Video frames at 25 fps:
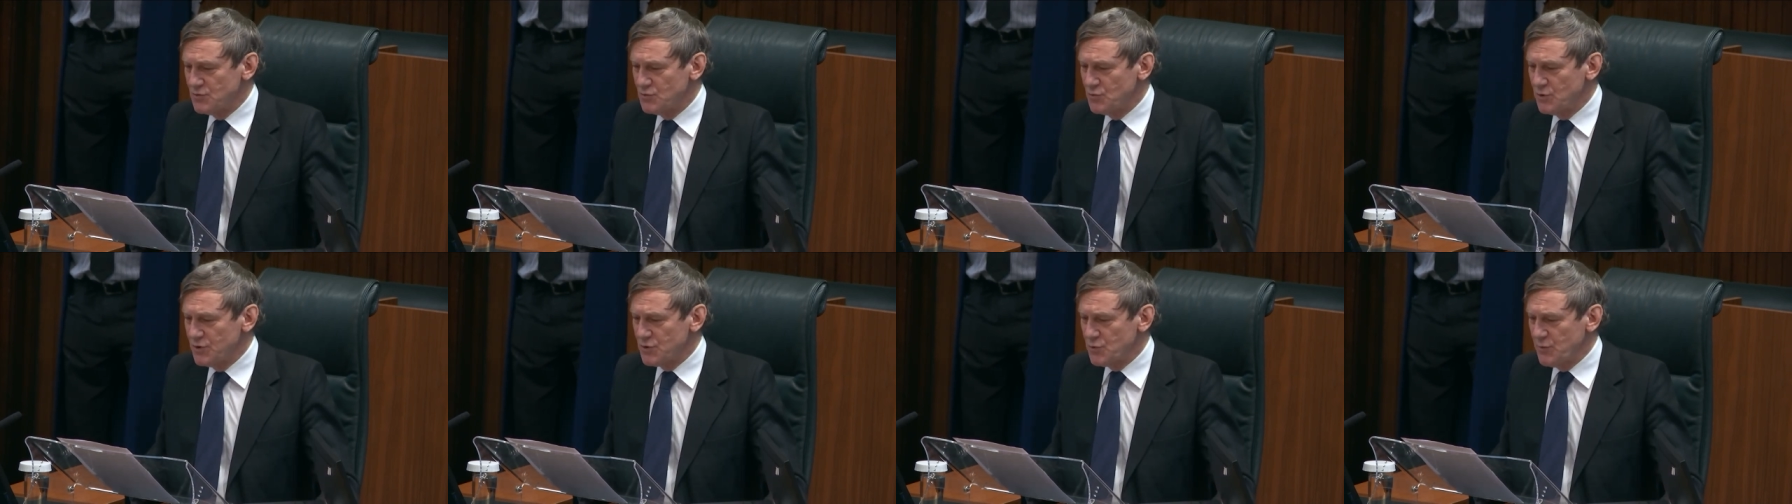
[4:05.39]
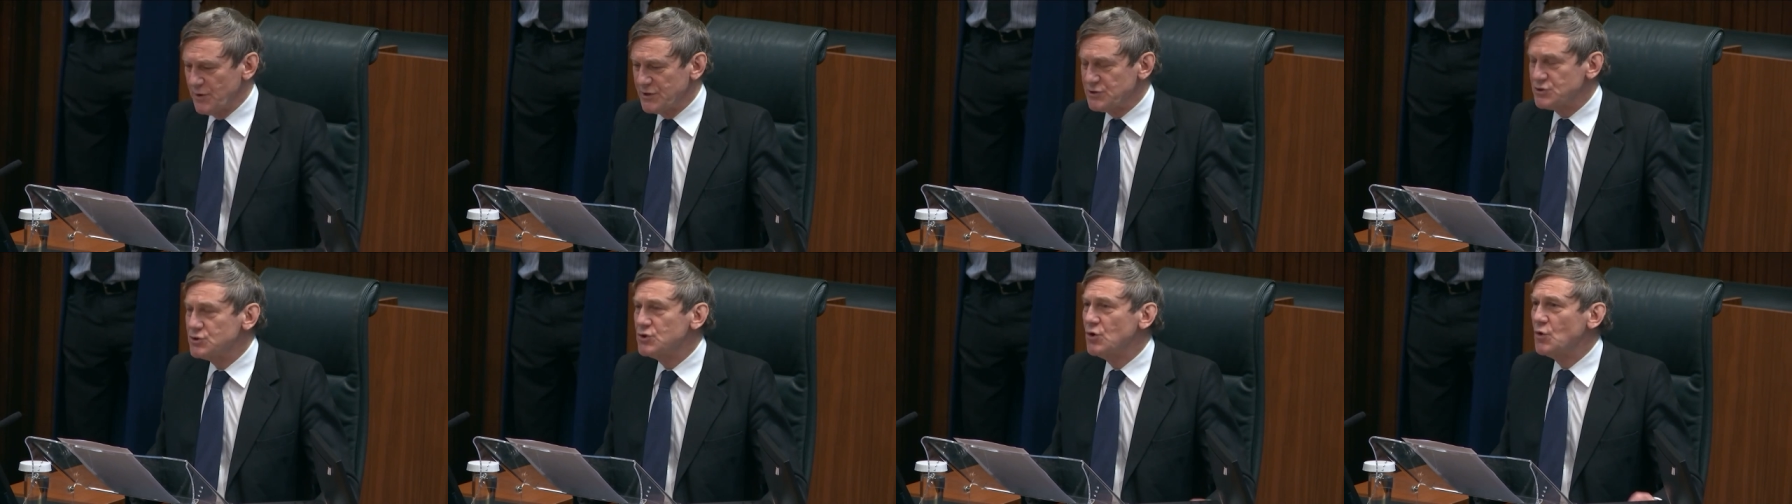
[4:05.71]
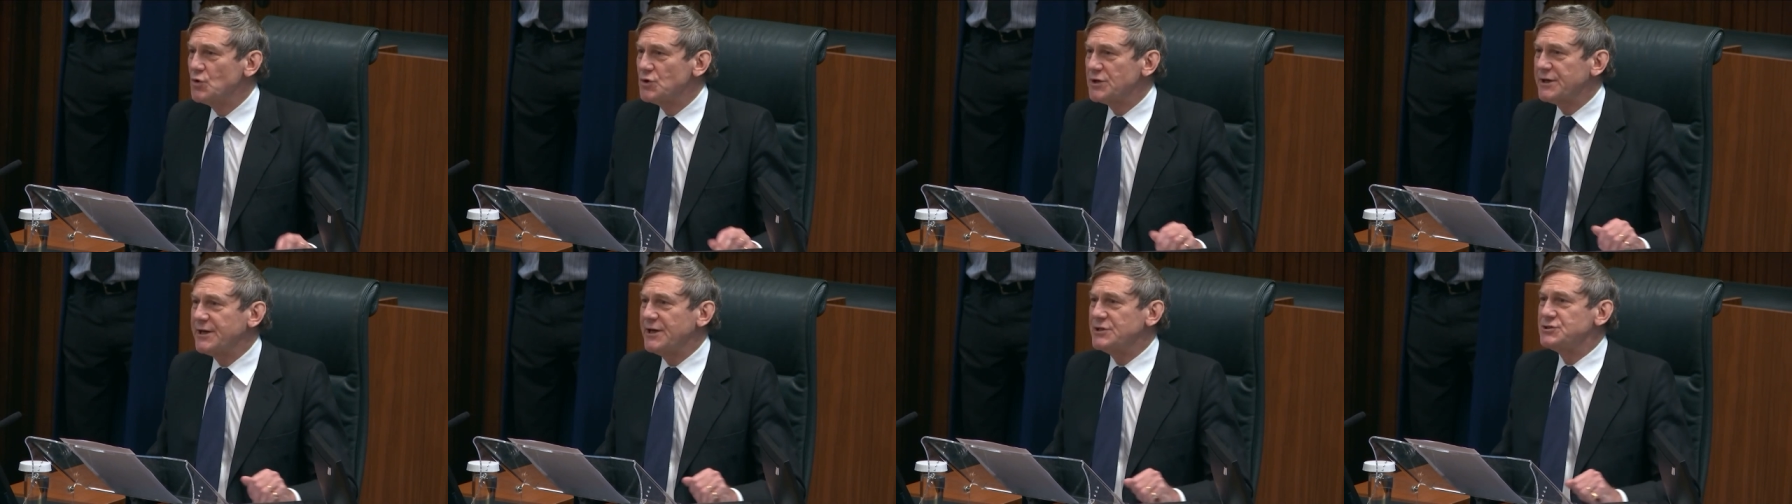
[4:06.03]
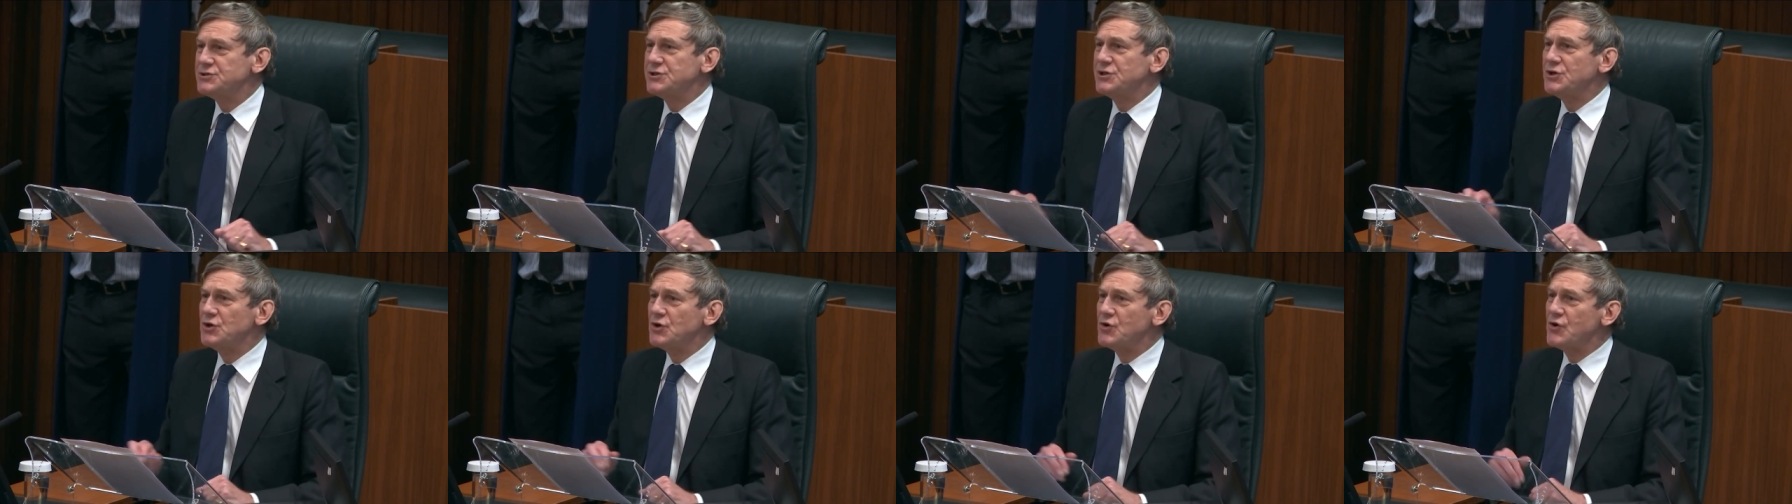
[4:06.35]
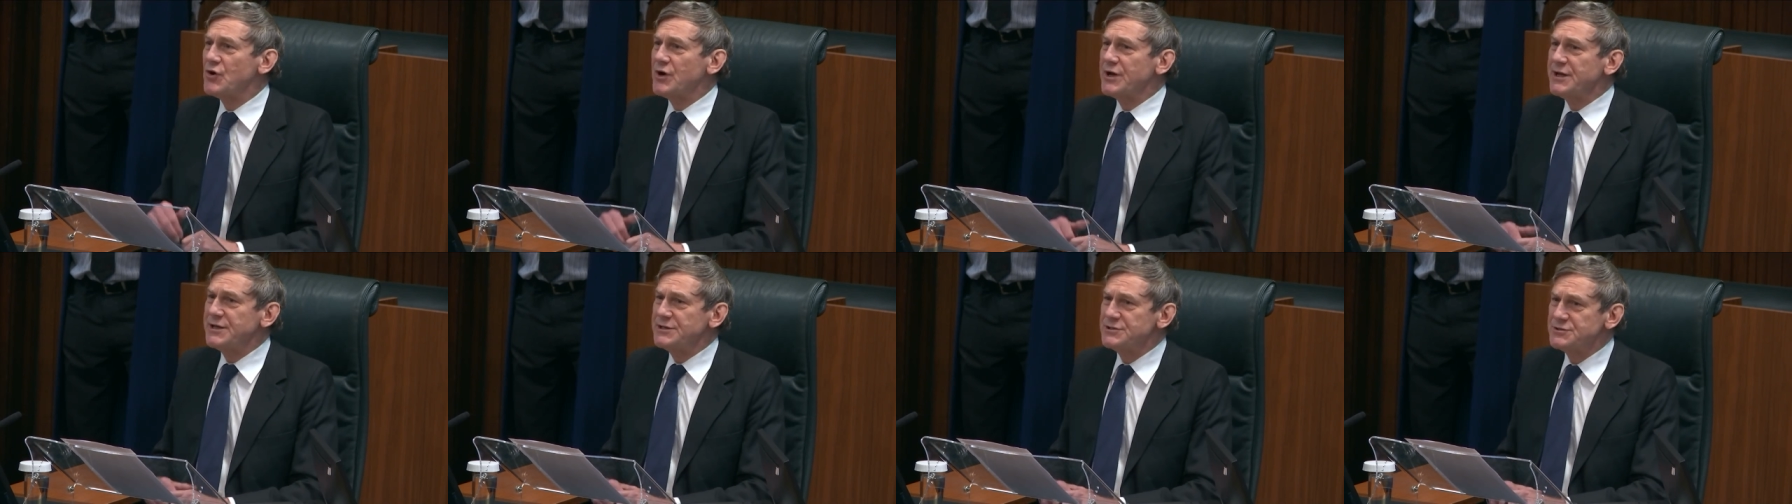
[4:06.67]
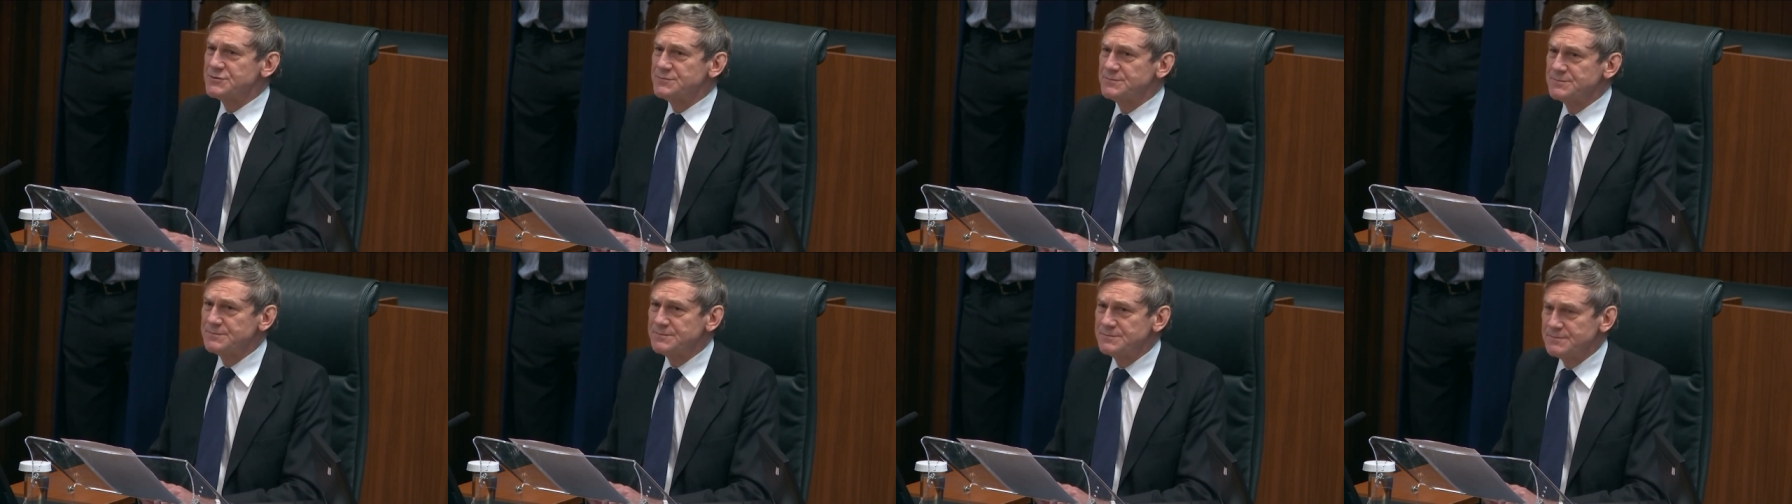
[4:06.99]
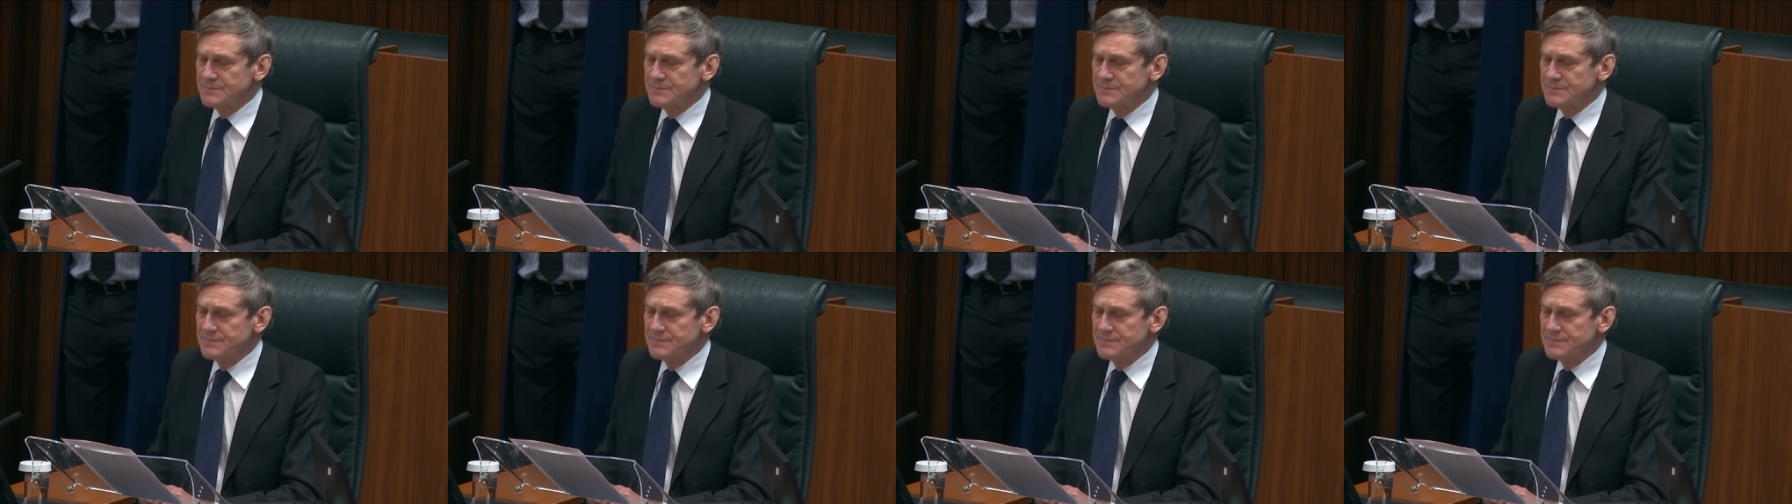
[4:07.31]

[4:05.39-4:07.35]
with which Lord Kitchin agrees.